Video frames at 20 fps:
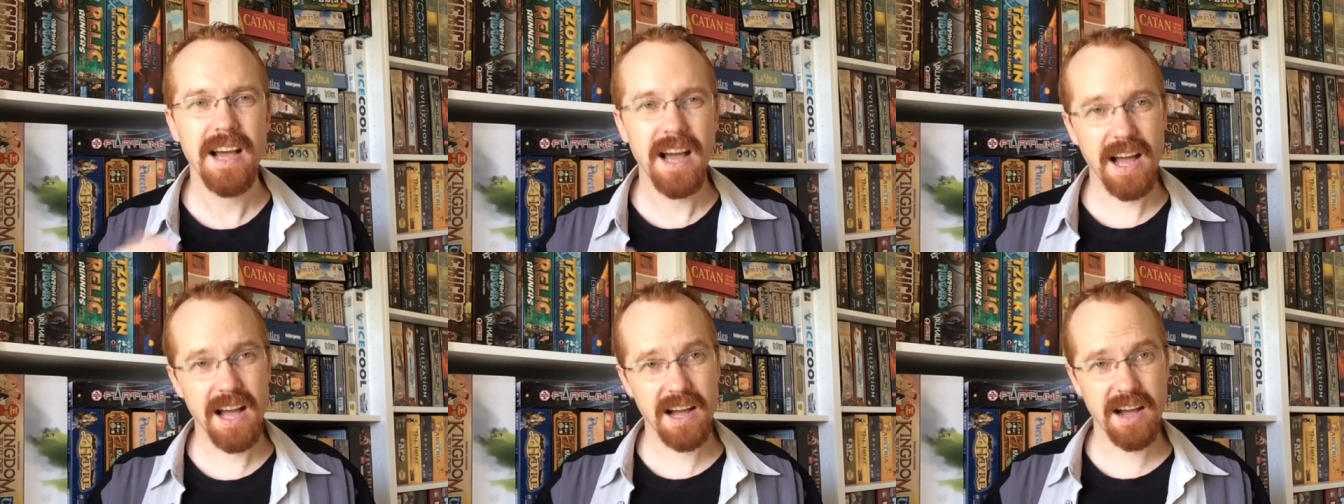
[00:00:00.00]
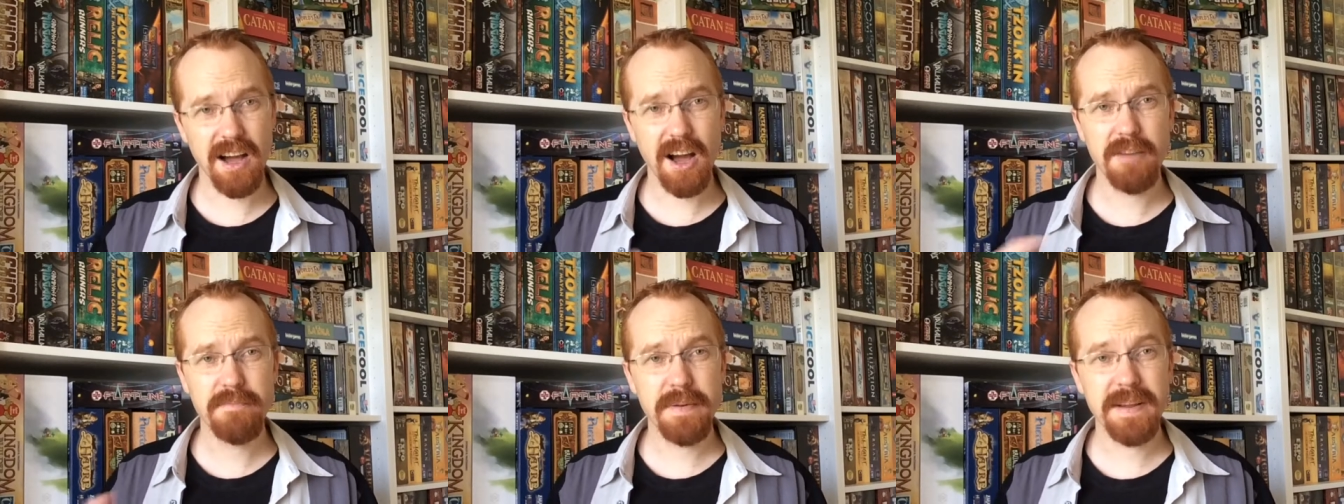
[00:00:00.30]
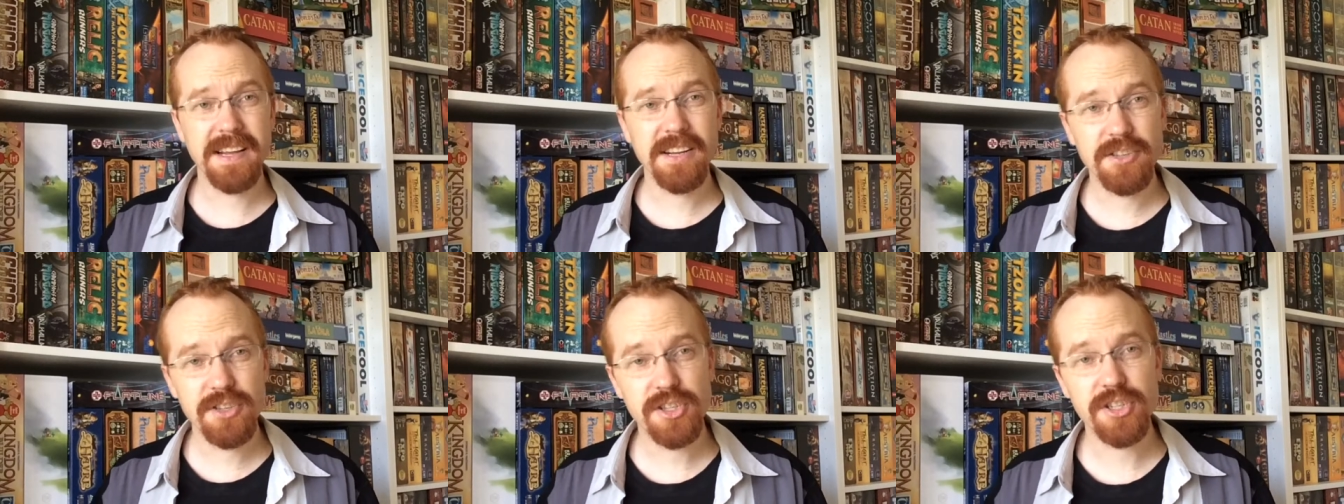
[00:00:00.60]
Uh, I'd
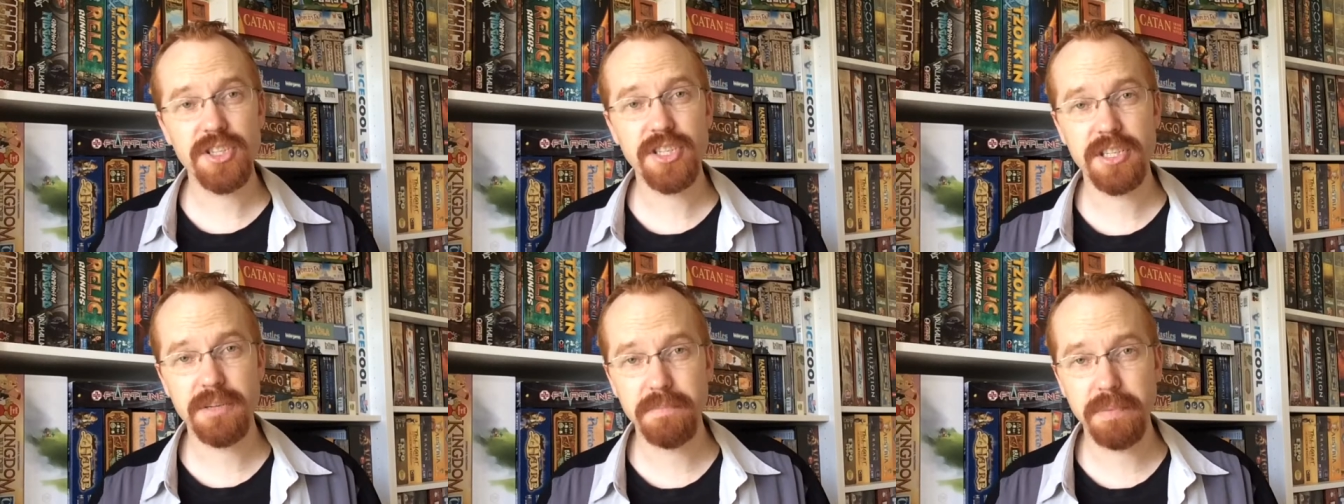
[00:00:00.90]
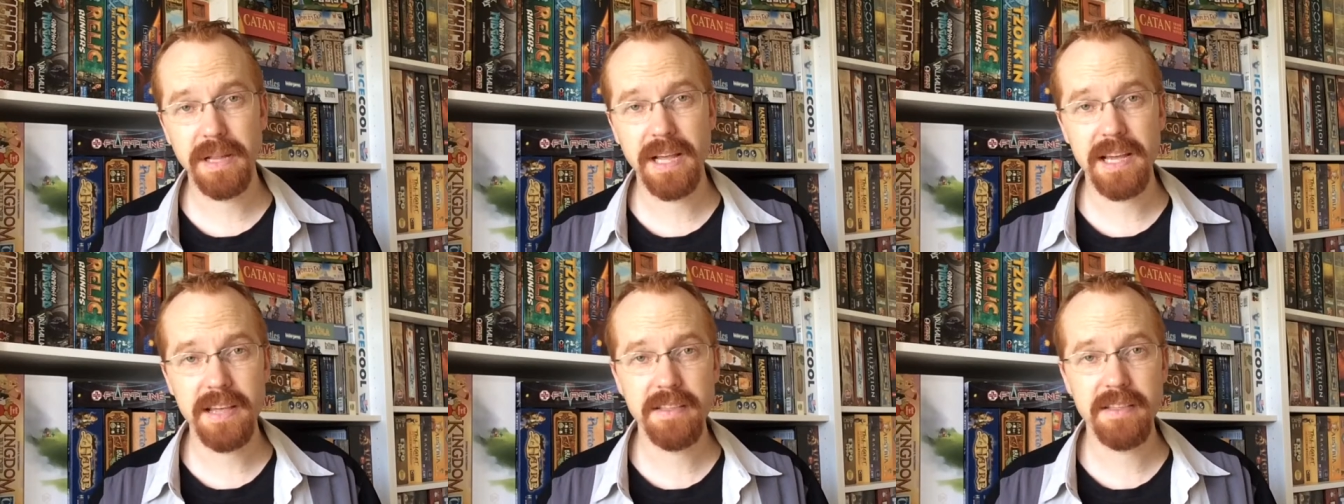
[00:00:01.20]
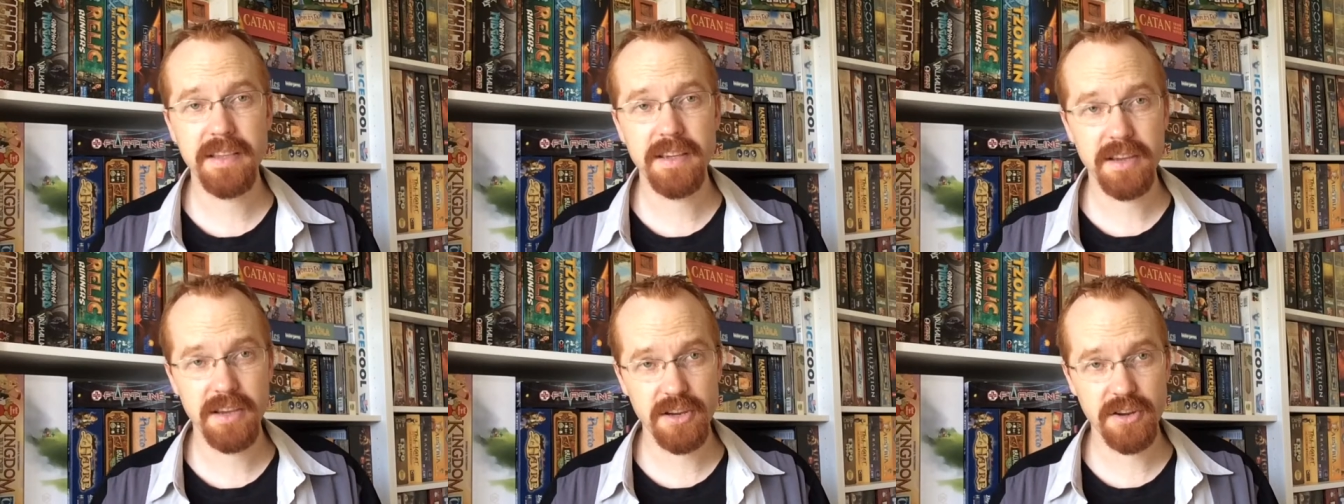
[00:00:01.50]
be interested to play
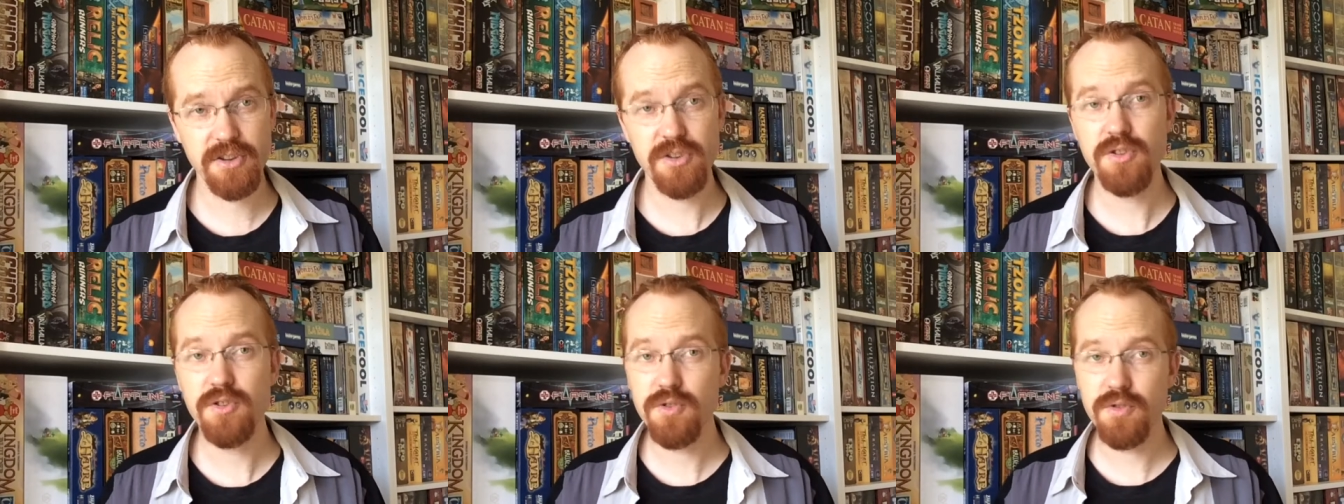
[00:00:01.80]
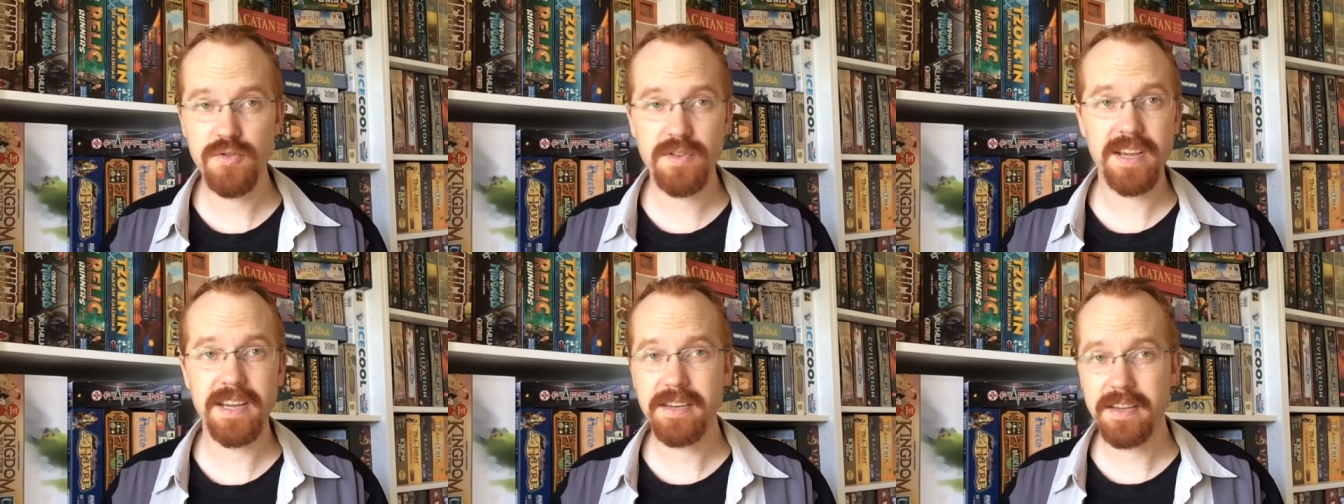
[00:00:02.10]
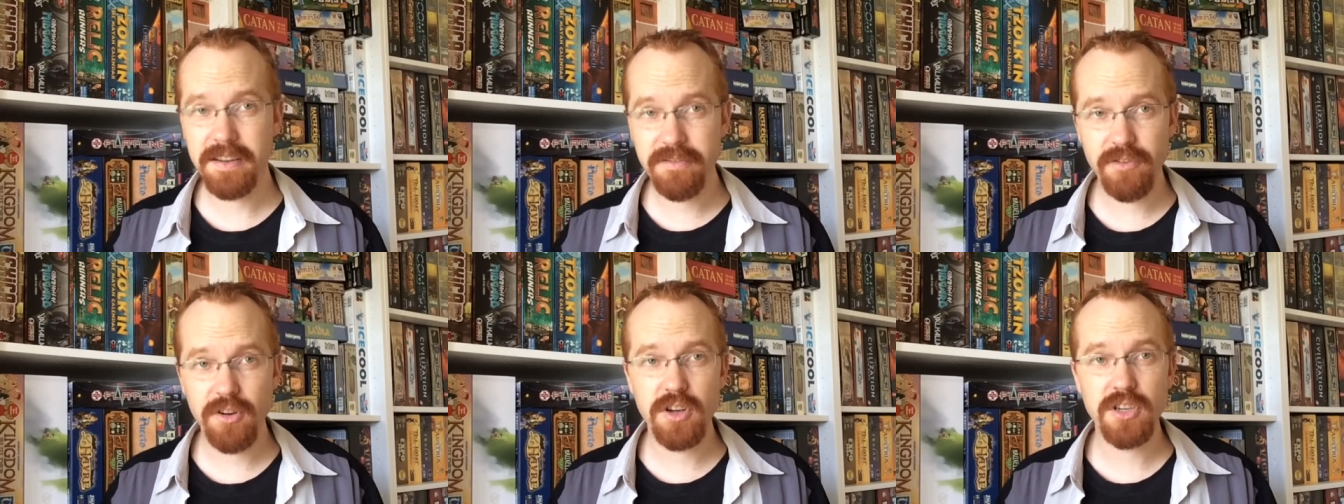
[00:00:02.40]
the new
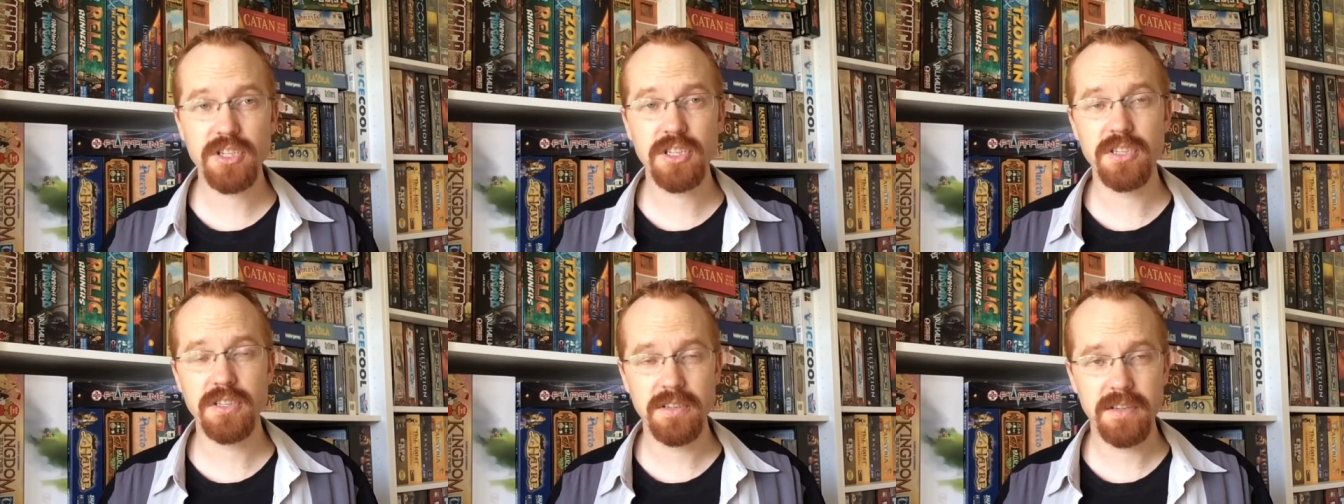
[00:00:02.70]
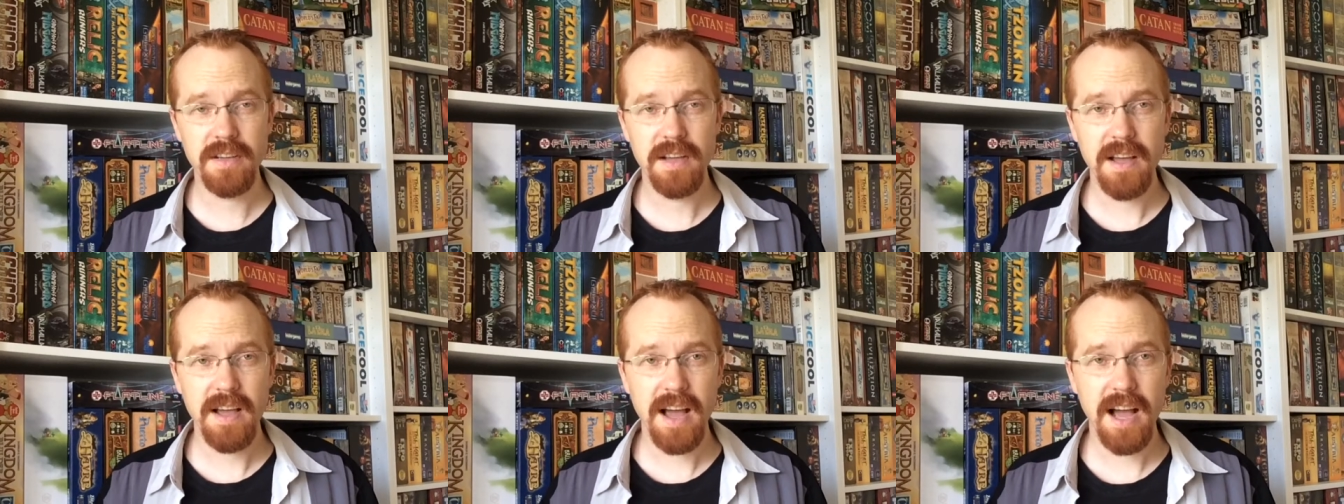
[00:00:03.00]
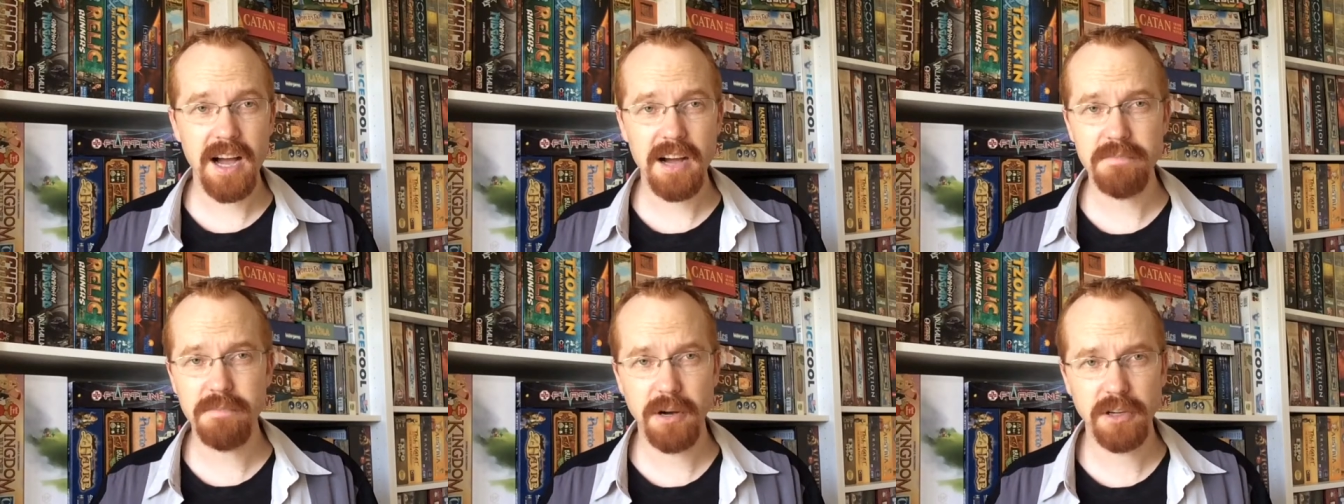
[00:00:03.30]
D&D version,
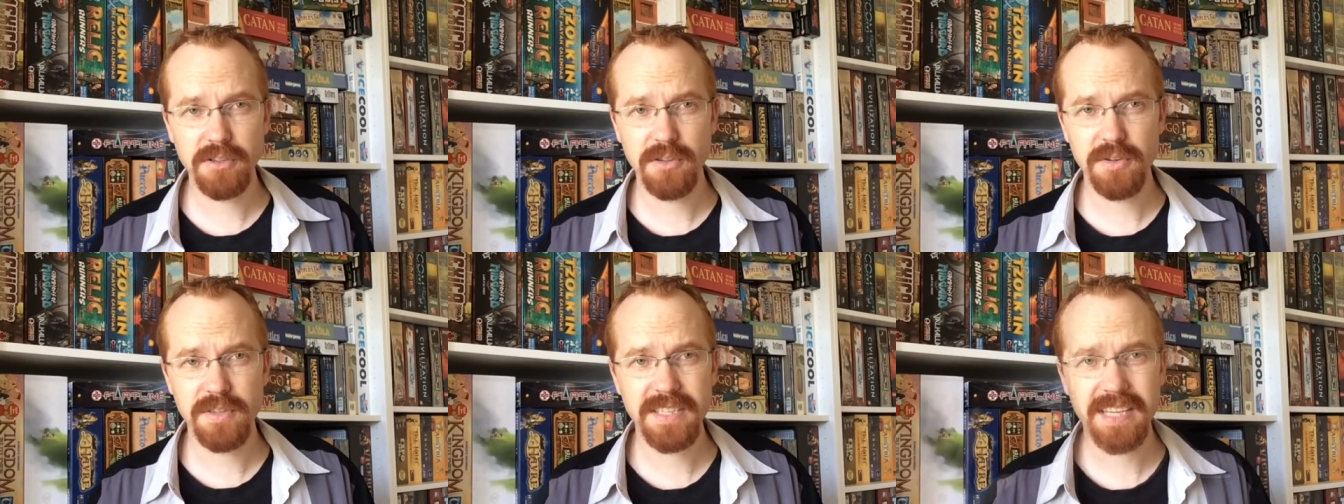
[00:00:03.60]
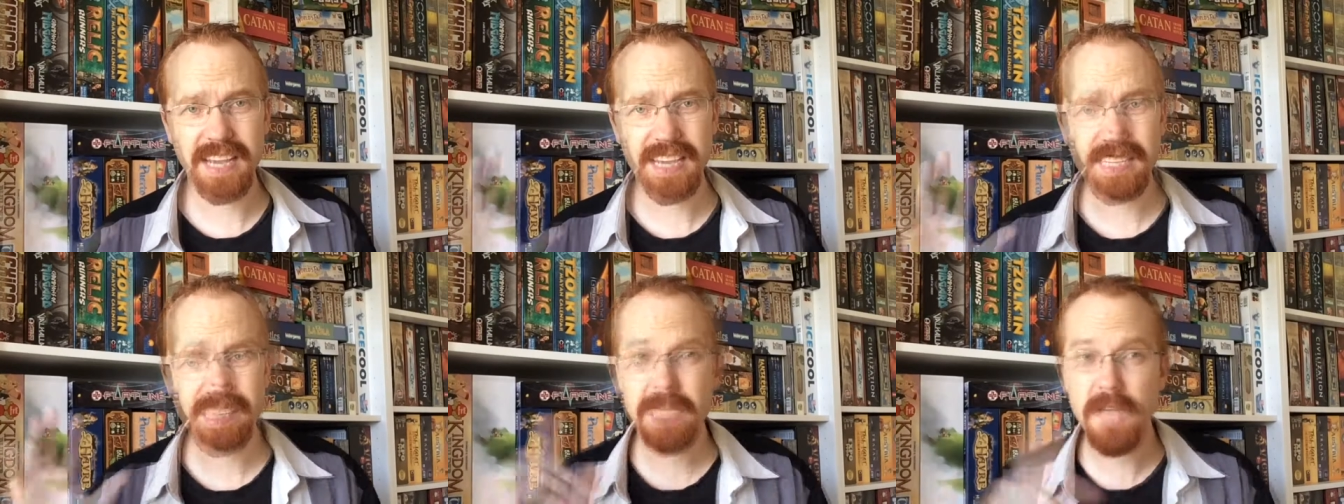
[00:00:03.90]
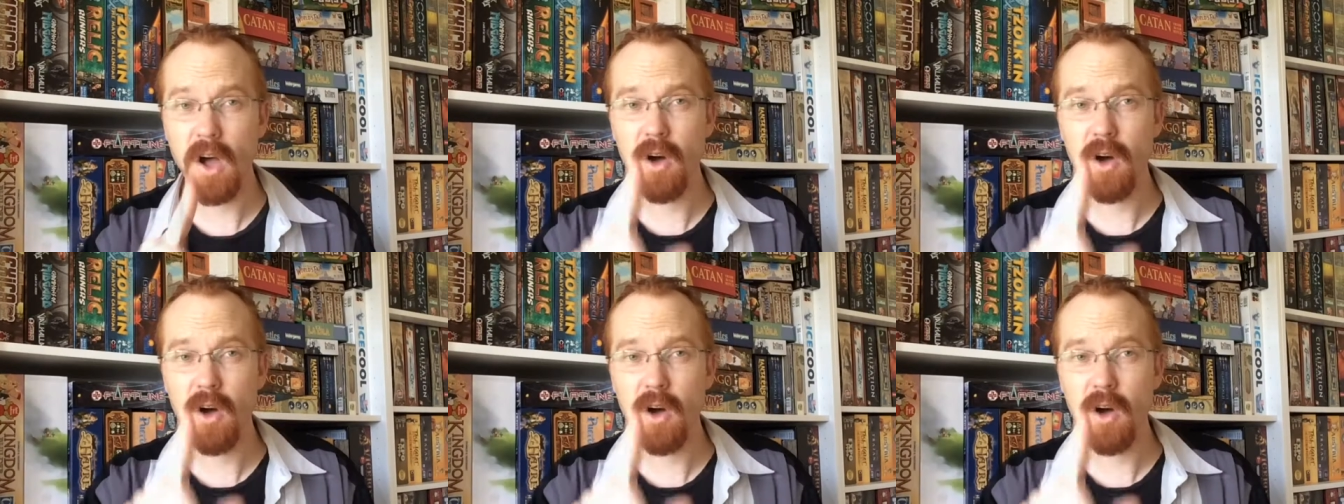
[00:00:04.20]
uh, Baldur's Gates.